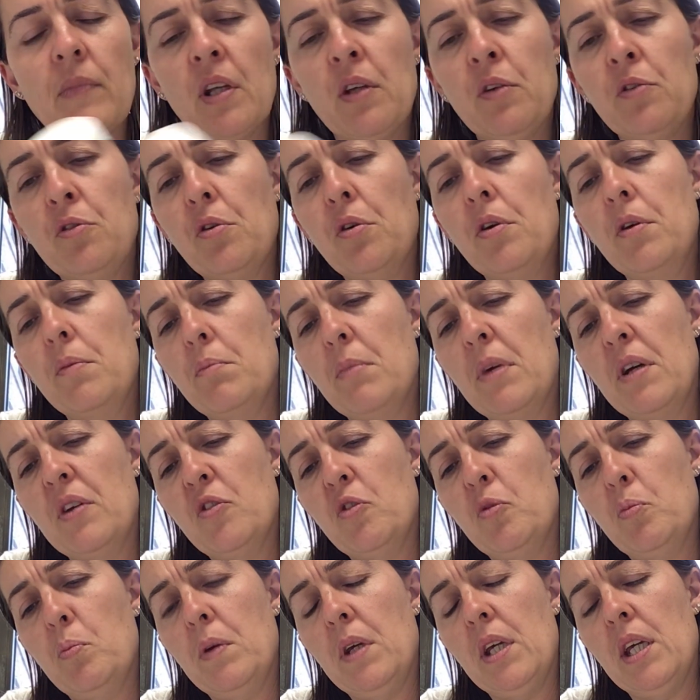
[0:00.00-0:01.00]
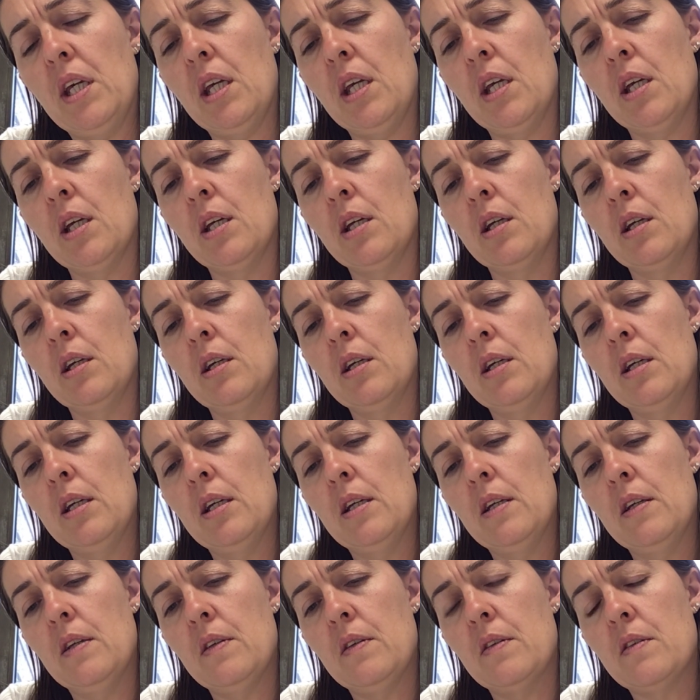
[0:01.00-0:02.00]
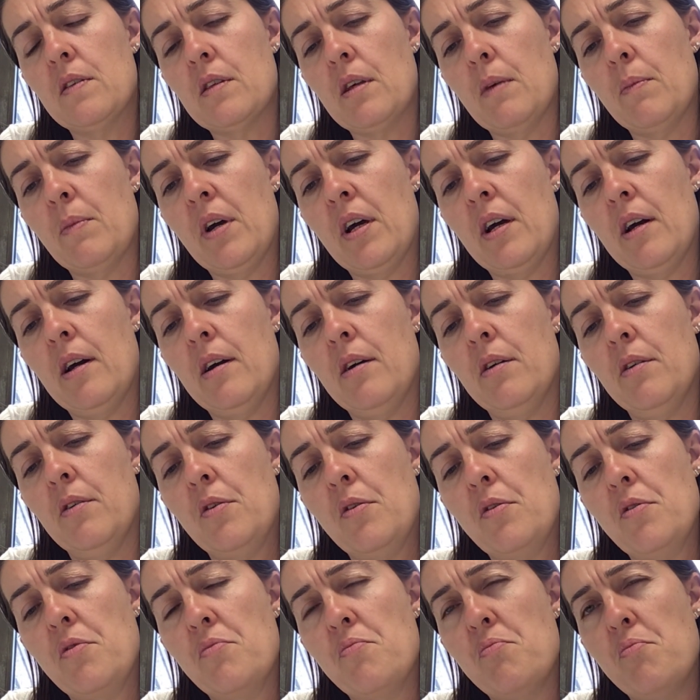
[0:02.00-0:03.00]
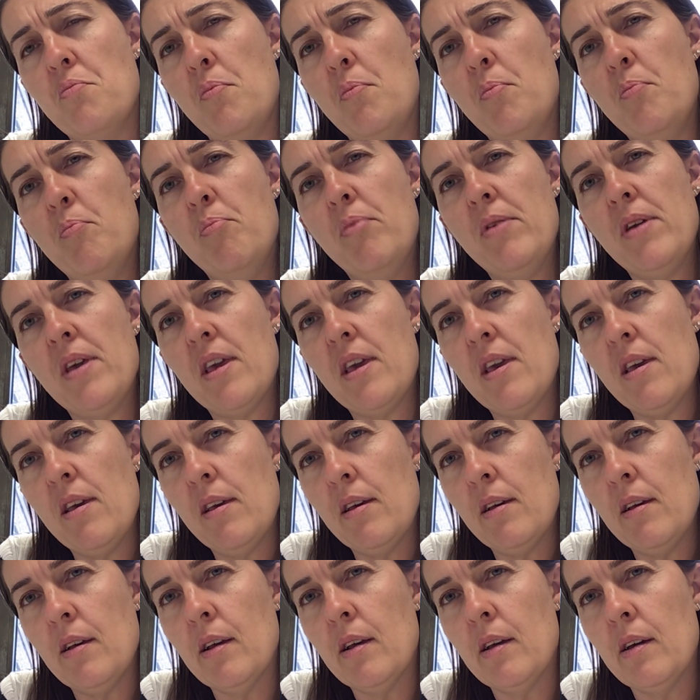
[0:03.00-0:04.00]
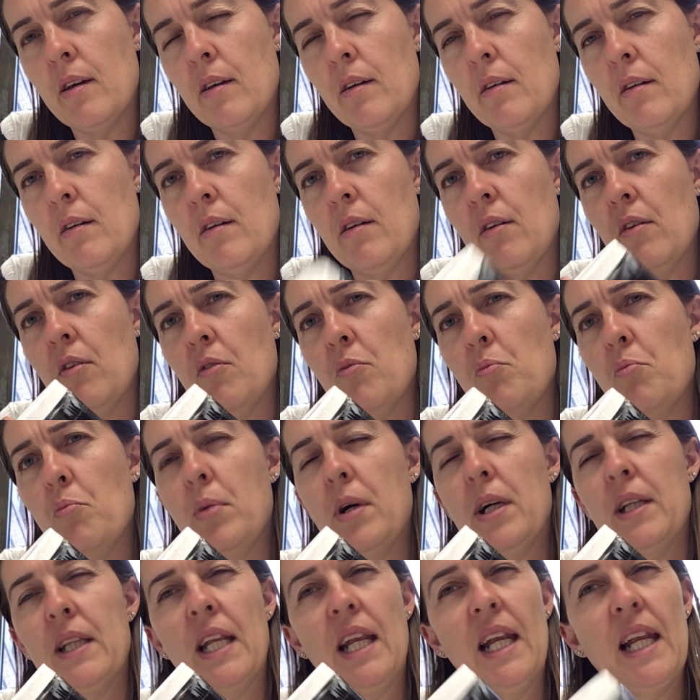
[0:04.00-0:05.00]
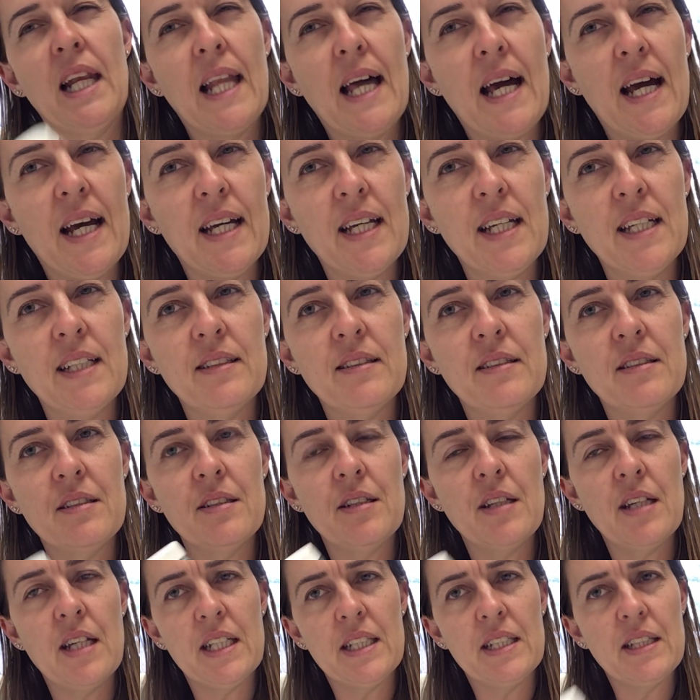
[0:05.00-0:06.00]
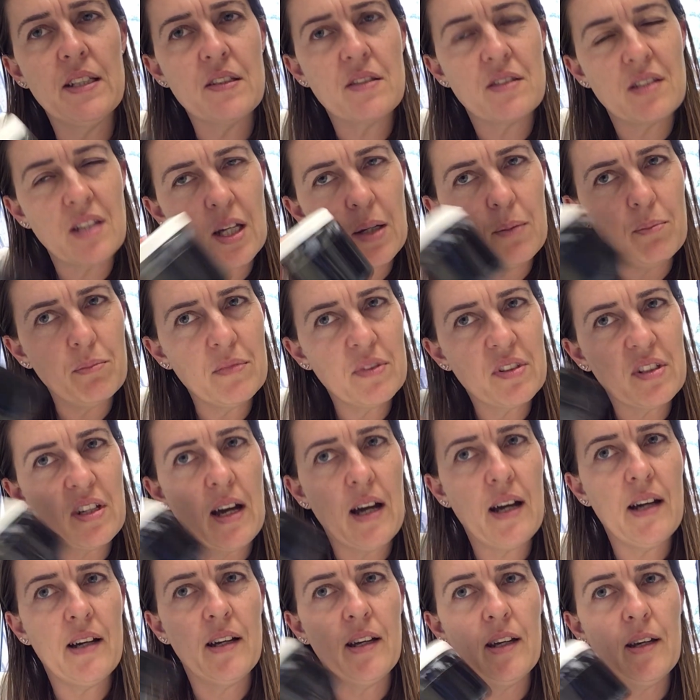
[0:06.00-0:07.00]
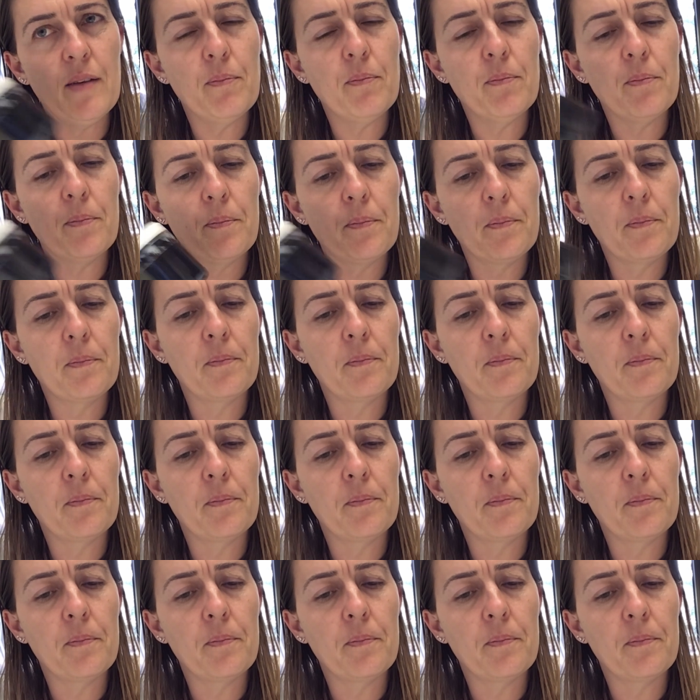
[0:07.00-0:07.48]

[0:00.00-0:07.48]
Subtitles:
So it must be somehow big but light at the same time.